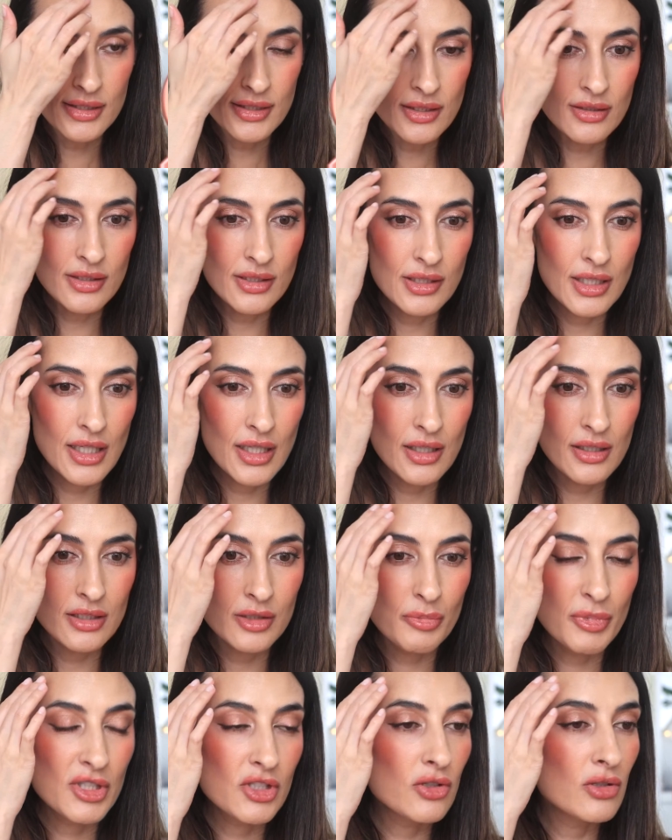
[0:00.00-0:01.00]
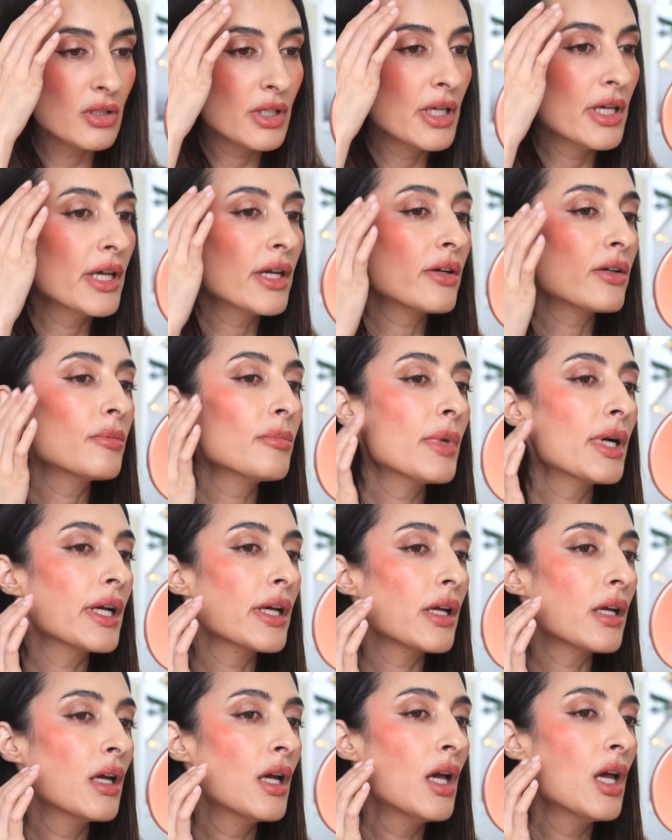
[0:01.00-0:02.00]
see it, especially here in
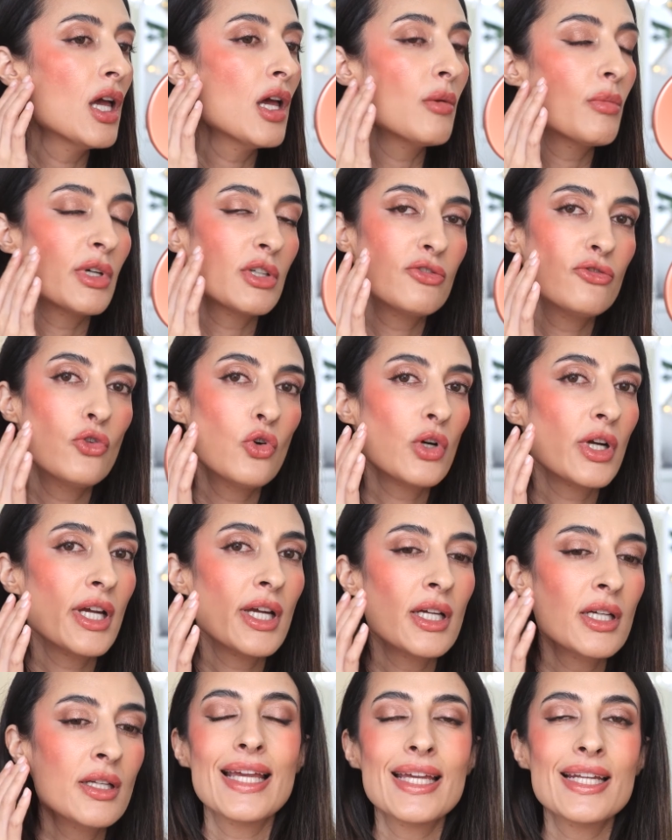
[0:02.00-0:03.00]
my forehead.